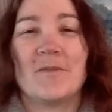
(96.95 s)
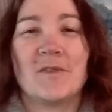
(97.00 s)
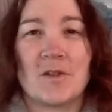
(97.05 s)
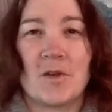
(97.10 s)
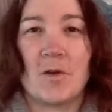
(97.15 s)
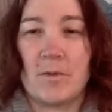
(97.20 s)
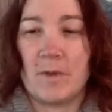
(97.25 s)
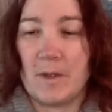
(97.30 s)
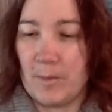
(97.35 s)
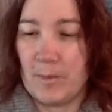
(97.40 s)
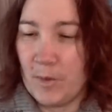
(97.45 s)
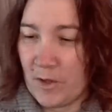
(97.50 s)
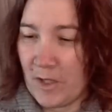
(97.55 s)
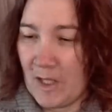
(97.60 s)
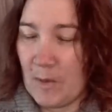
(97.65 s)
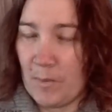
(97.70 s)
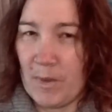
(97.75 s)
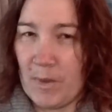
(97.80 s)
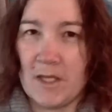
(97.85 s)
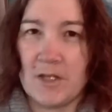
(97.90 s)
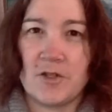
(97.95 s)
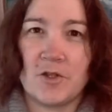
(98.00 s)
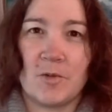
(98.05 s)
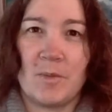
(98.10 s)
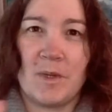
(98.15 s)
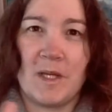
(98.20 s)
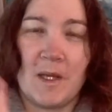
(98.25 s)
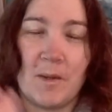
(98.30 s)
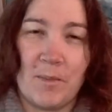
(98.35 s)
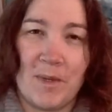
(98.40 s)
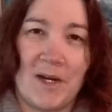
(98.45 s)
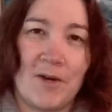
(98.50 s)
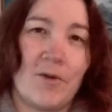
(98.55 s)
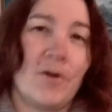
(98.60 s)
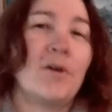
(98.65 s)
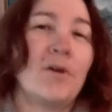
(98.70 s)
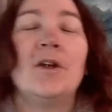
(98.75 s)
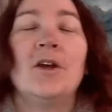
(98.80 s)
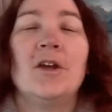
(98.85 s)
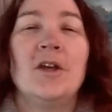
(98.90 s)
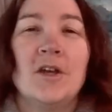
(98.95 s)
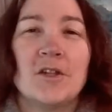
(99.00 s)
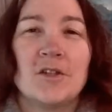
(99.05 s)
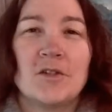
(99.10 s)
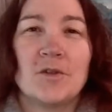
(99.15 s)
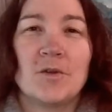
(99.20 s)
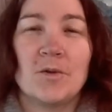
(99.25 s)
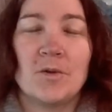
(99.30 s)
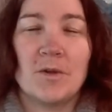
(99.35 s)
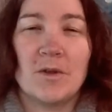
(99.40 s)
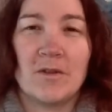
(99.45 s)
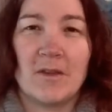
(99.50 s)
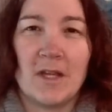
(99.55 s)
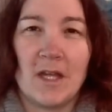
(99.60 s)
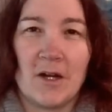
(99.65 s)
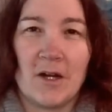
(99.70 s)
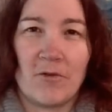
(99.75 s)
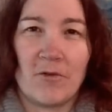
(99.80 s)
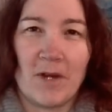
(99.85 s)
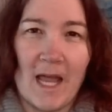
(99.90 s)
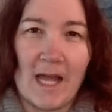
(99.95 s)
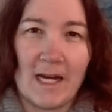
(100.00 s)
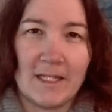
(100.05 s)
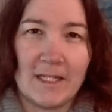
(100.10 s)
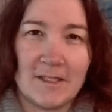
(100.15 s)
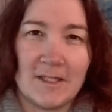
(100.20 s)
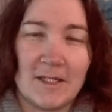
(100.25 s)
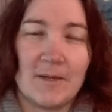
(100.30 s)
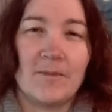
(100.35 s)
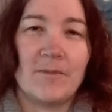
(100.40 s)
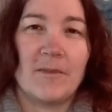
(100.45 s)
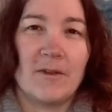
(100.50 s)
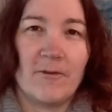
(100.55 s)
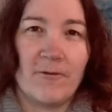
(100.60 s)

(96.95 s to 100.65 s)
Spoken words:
So the bookkeeping should be a mirror to the reality.